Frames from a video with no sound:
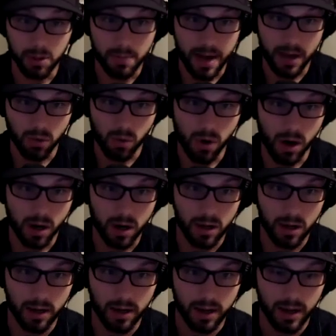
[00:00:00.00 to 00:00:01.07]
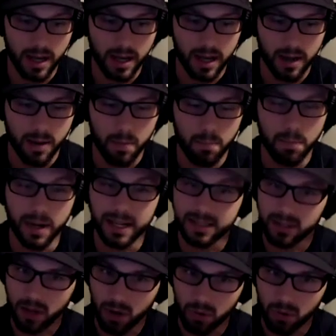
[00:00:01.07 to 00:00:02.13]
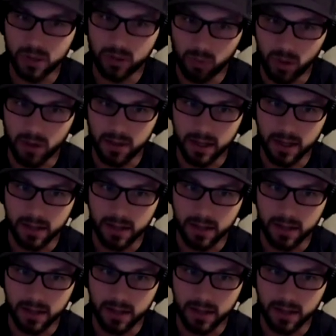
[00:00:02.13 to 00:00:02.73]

amount of work, but it's always worth it.